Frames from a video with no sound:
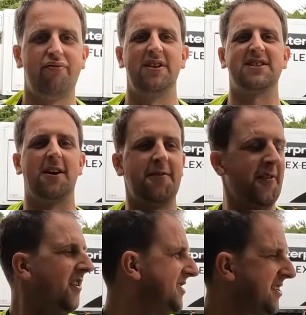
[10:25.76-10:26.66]
Let's go
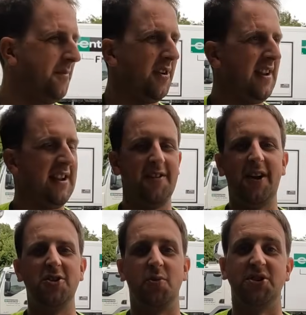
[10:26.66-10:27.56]
find somebody then who
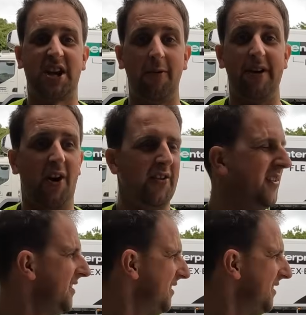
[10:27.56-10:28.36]
knows what's going on.